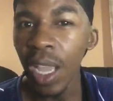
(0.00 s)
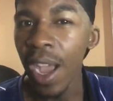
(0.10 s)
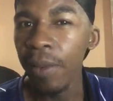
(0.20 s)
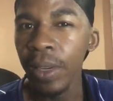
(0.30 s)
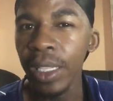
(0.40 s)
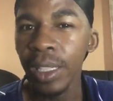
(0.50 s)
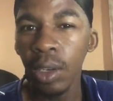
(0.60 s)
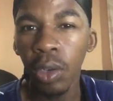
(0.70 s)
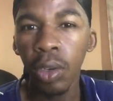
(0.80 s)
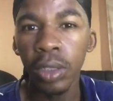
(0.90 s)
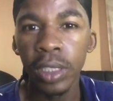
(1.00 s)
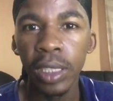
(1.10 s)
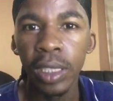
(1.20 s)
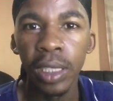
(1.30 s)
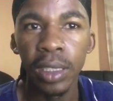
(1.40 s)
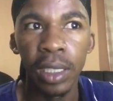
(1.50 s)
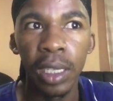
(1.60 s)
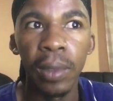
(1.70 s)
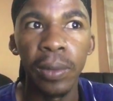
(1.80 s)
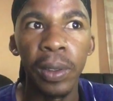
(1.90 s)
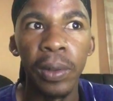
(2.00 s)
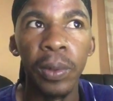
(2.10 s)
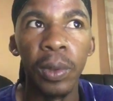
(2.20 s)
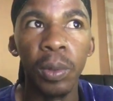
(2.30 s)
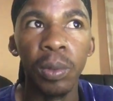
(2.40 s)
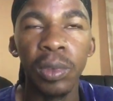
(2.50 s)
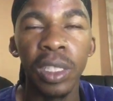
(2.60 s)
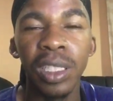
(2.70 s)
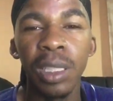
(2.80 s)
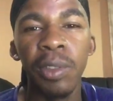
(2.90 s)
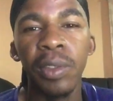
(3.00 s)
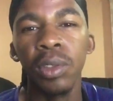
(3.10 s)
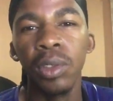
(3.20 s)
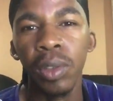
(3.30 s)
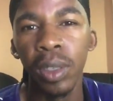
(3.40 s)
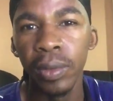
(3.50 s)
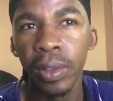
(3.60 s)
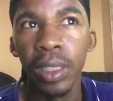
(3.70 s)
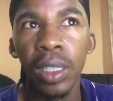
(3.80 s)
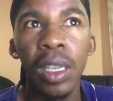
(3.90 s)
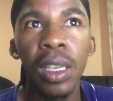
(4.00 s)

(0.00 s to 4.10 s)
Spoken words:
I've learned a lot as a gaffer from the cinema photography,